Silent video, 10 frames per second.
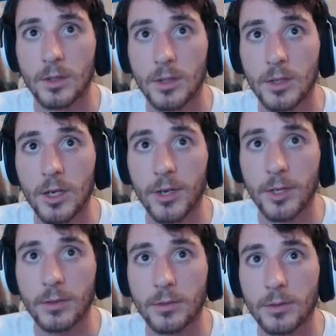Get over here.
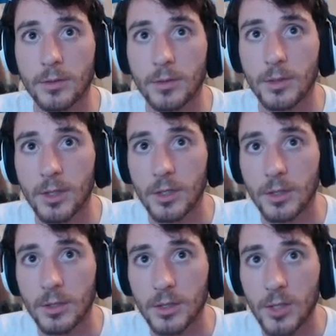
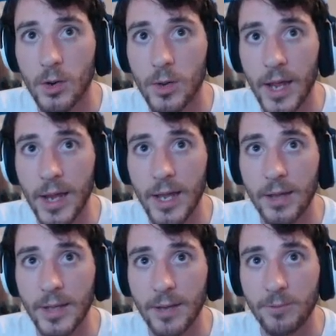Just go hang out
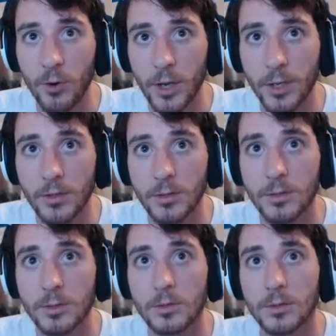in that void.
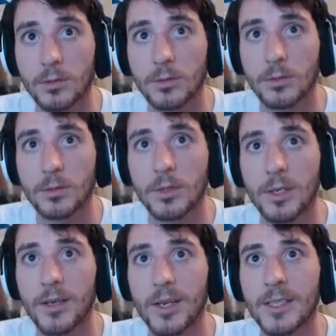You
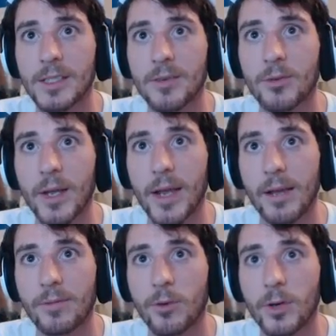know, guys, I never want to hang
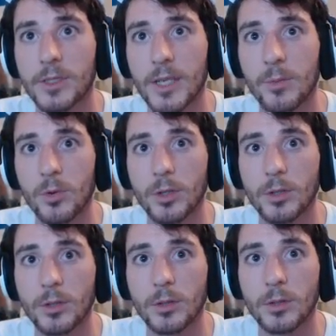out in voids anymore.
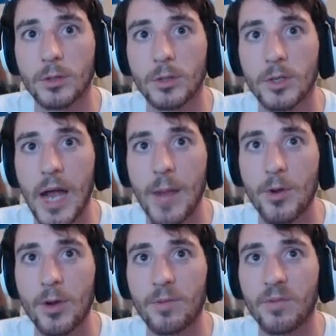I
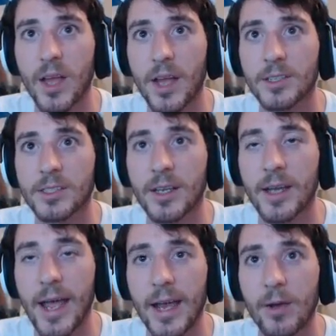remember when I used to
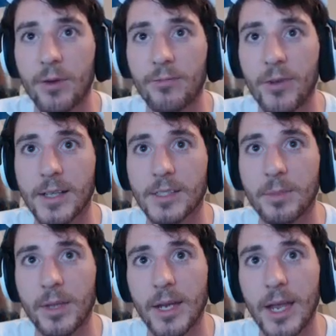hang out with friends and
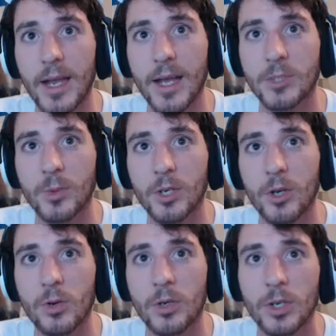be like, hey guys, you want to
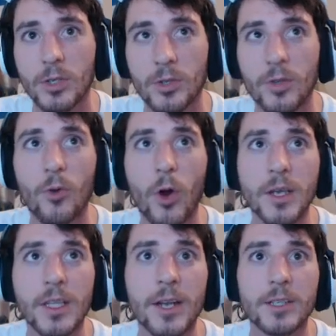go to the
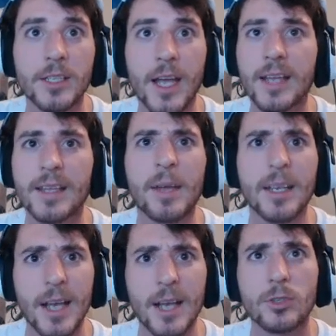void later today? And they'd be
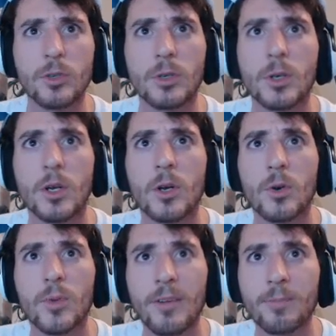like, yeah, dude.
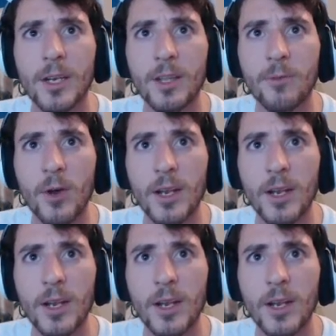We haven't been to the void in a